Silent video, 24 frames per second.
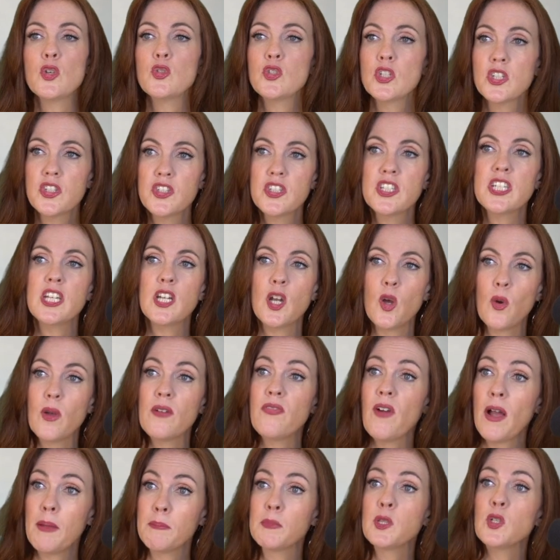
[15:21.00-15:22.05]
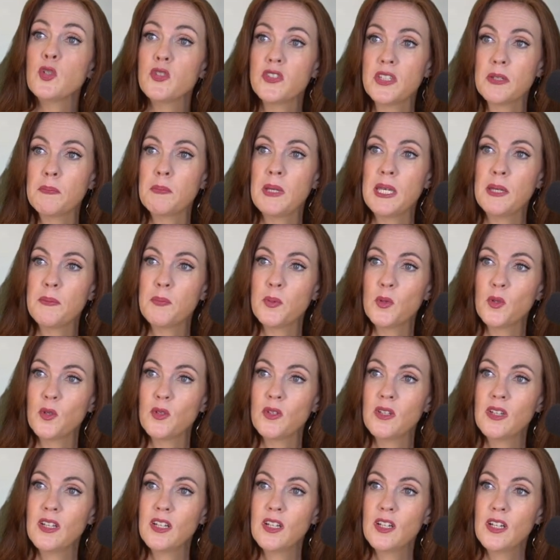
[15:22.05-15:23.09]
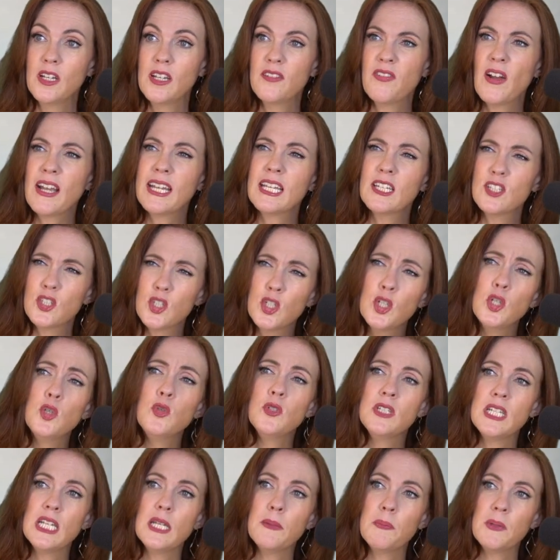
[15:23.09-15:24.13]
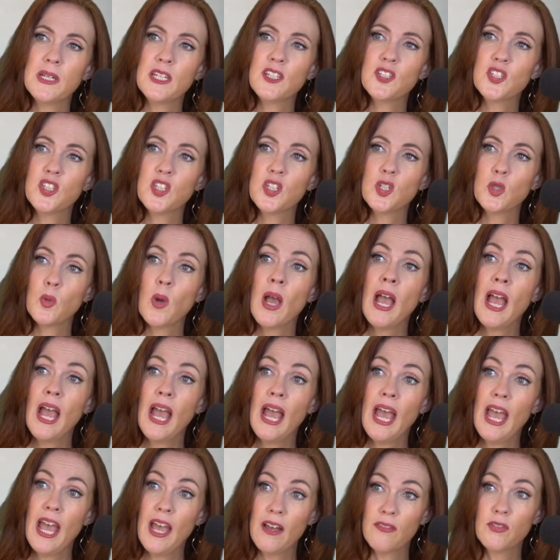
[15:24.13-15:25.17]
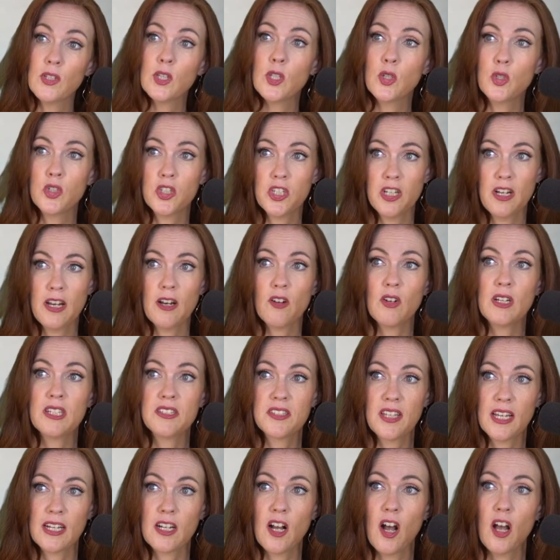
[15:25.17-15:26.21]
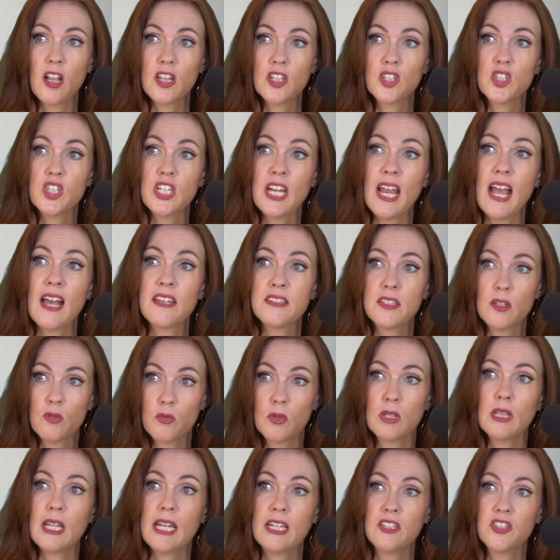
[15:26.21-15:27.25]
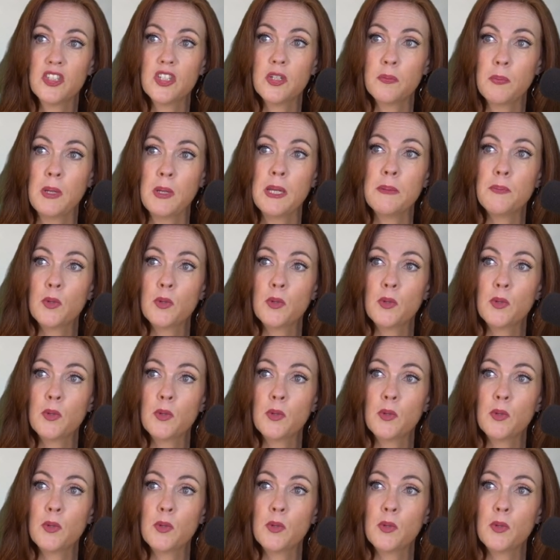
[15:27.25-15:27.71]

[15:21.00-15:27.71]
Just if I'm losing people, if I get too deep into evolutionary psychology as it relates to people